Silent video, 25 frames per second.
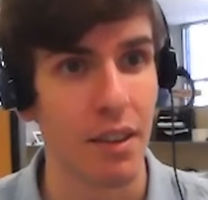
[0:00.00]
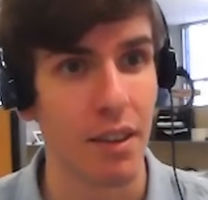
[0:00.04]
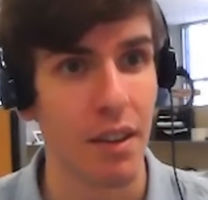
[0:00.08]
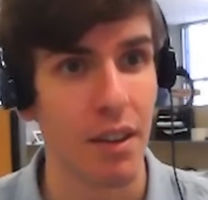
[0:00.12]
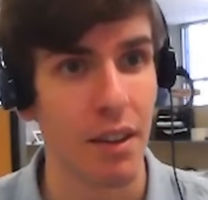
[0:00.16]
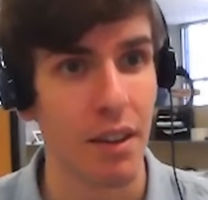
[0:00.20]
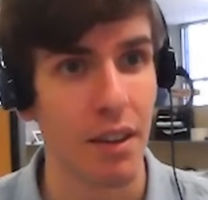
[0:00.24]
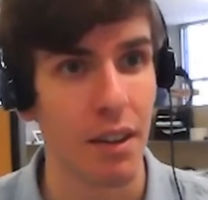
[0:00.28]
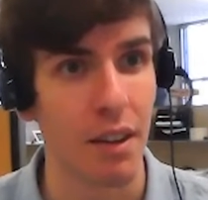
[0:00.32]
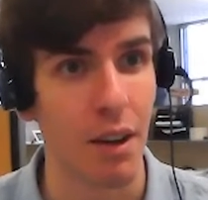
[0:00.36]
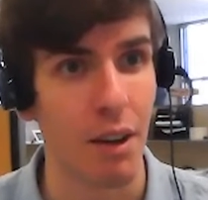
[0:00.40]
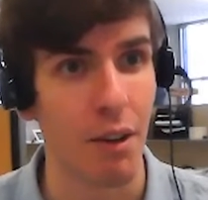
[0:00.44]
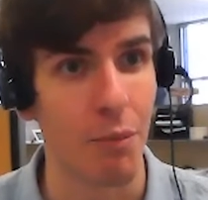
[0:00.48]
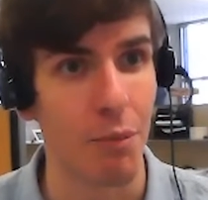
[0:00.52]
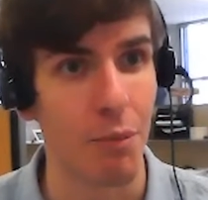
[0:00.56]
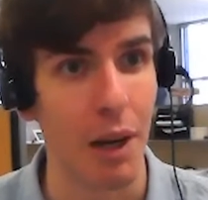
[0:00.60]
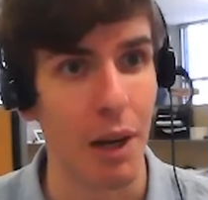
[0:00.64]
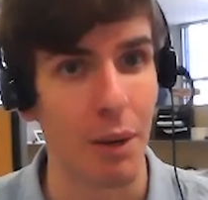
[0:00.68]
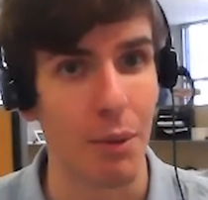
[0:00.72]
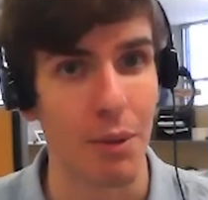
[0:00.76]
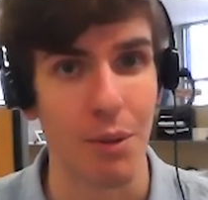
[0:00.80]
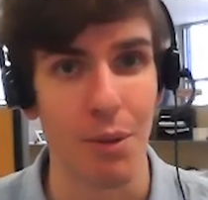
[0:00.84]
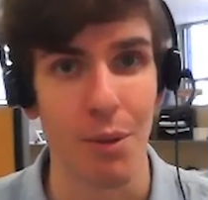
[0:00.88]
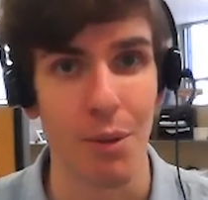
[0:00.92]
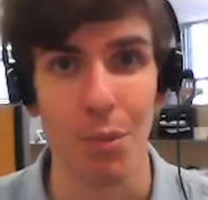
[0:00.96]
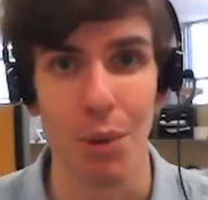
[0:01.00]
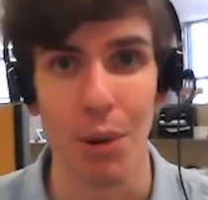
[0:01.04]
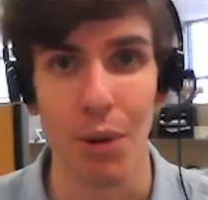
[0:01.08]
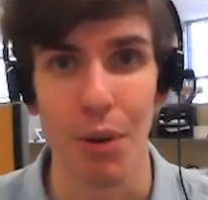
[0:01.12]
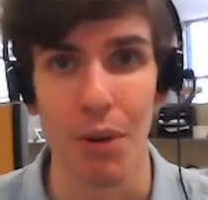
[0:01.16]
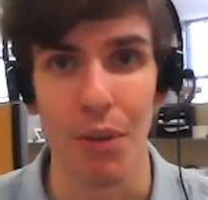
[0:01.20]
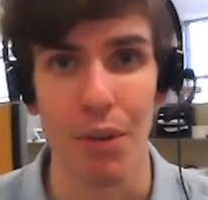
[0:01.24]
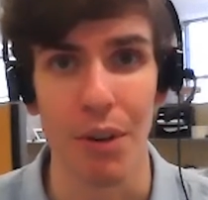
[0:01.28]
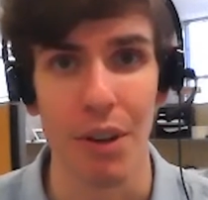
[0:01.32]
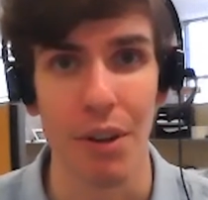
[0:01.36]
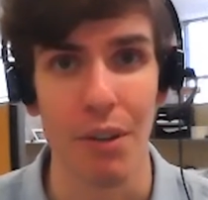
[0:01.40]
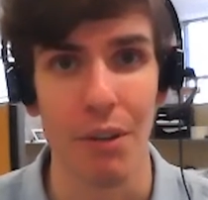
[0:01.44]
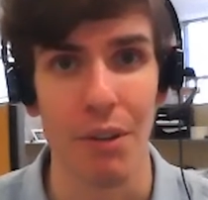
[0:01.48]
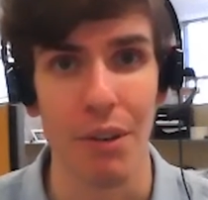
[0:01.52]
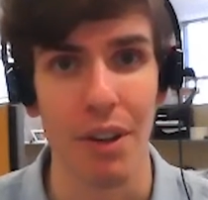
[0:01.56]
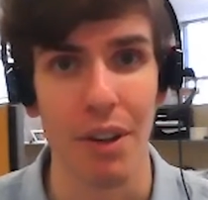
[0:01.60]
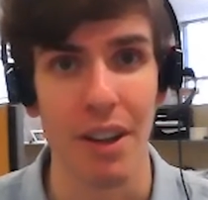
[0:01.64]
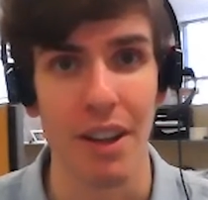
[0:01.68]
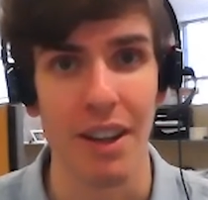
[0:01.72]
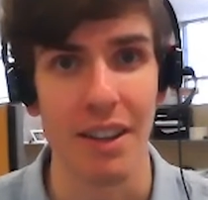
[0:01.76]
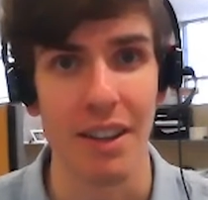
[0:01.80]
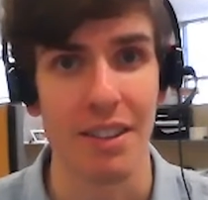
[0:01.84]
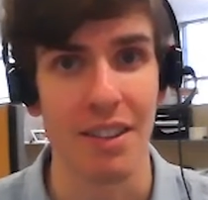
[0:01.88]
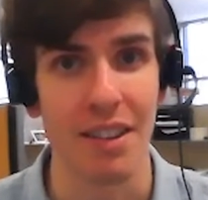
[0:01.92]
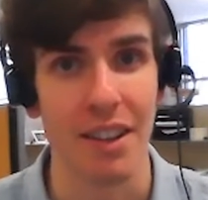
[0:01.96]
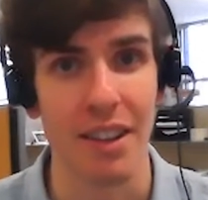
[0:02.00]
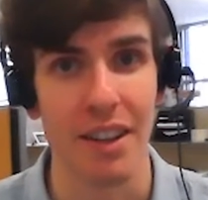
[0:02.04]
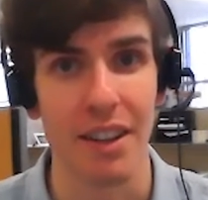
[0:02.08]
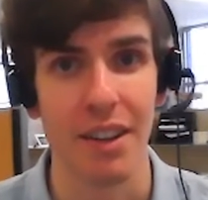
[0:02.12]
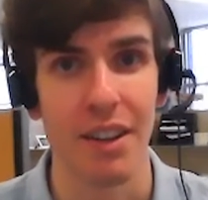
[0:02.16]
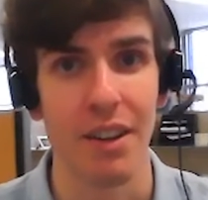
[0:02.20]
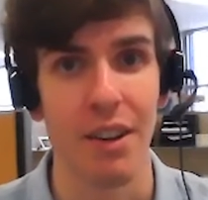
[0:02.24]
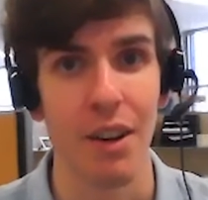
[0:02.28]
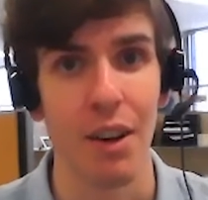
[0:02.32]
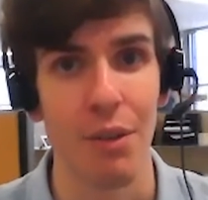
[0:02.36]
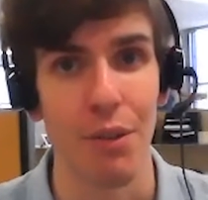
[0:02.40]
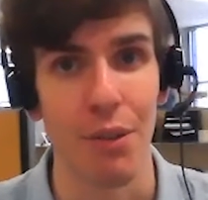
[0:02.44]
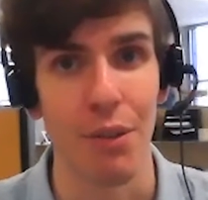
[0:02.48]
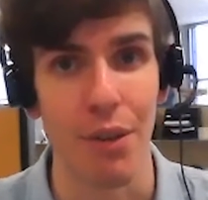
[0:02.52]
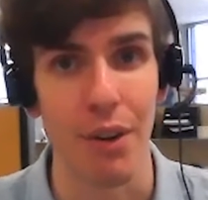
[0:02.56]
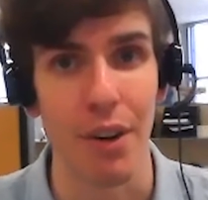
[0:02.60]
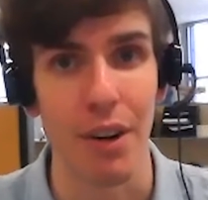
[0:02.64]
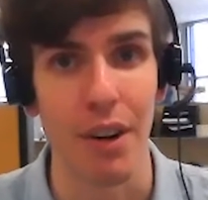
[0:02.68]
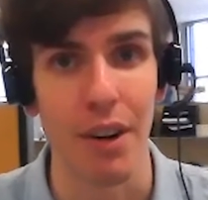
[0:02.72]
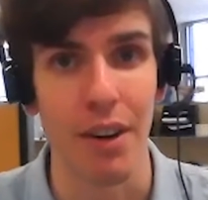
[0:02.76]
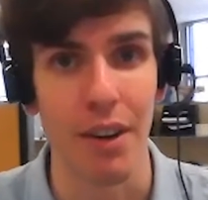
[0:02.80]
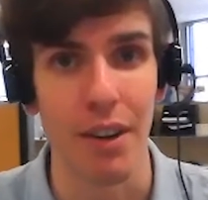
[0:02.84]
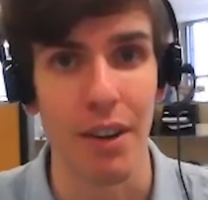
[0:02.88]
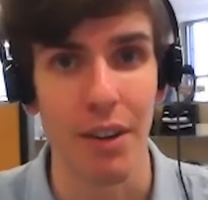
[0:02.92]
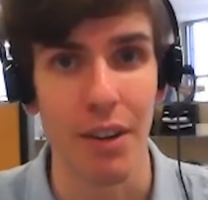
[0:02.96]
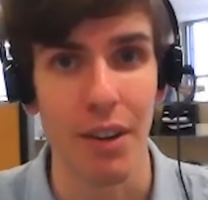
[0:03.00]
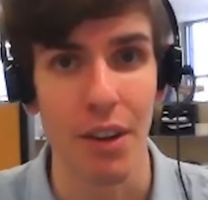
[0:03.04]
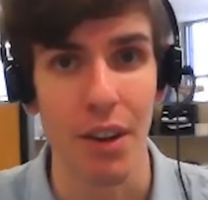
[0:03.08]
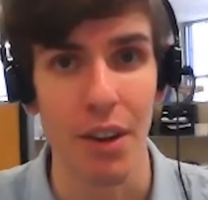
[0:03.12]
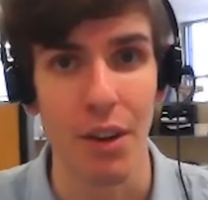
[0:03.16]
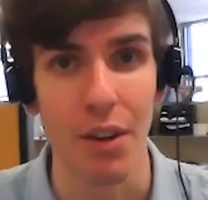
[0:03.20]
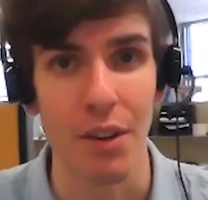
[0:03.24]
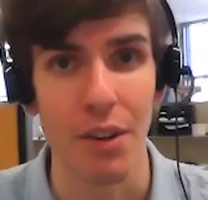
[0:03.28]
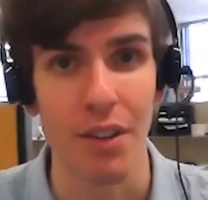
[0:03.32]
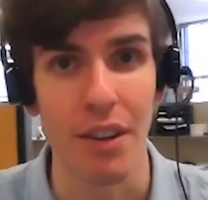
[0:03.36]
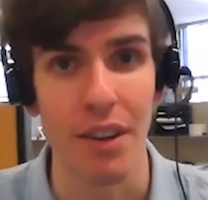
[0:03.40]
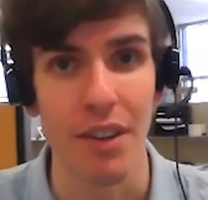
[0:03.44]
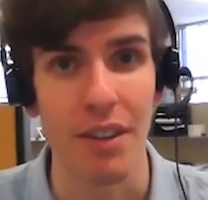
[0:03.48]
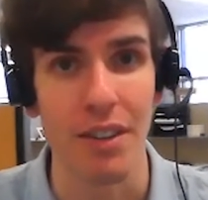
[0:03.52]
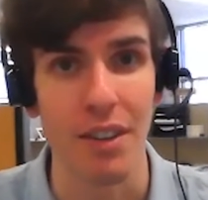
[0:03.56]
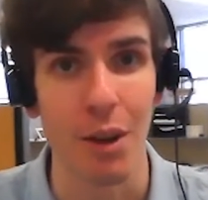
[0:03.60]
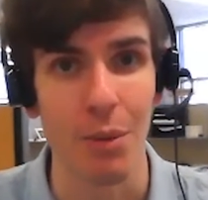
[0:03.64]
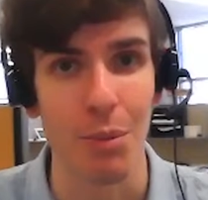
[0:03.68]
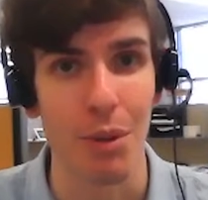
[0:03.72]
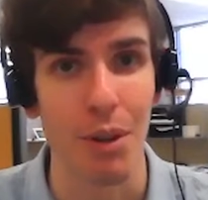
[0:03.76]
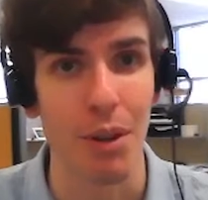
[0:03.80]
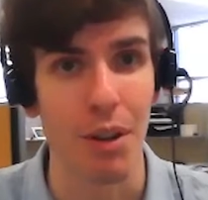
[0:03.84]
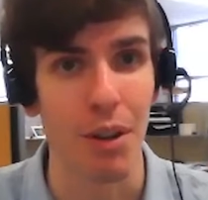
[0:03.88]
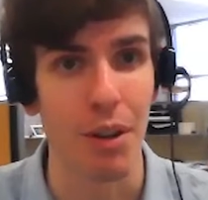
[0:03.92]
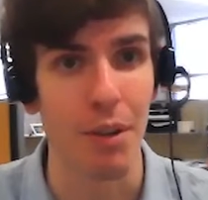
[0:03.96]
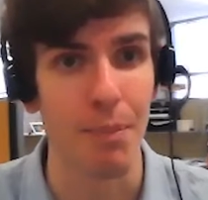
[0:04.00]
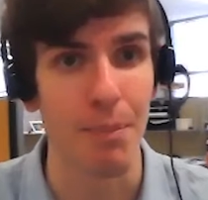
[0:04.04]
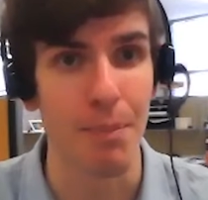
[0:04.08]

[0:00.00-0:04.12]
been able to employ really easily over at QUT. It's helped a lot.